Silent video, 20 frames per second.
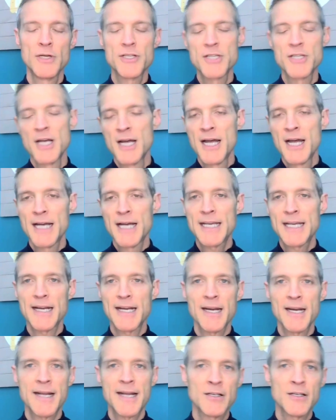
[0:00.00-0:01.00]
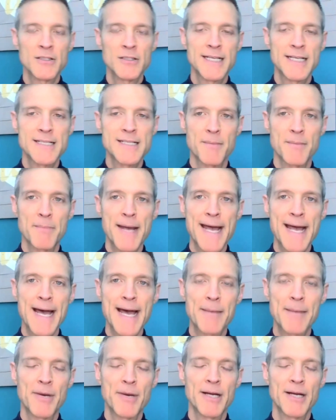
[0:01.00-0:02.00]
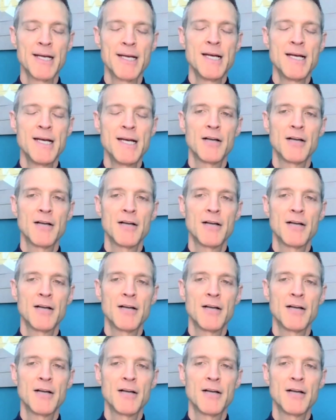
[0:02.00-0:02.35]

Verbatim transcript: which again, inherently isn't bad, but